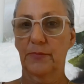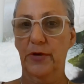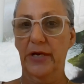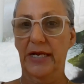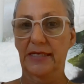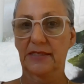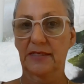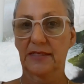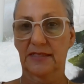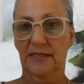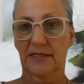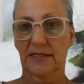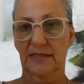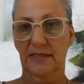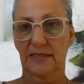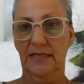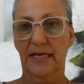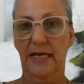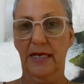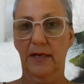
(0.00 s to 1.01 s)
practices
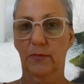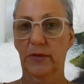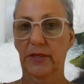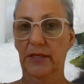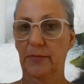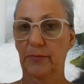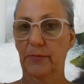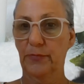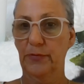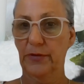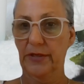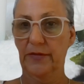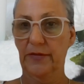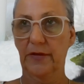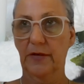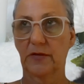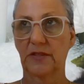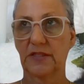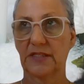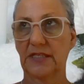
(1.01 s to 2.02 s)
and how we can bring
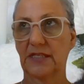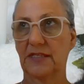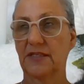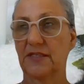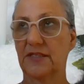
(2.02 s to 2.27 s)
those in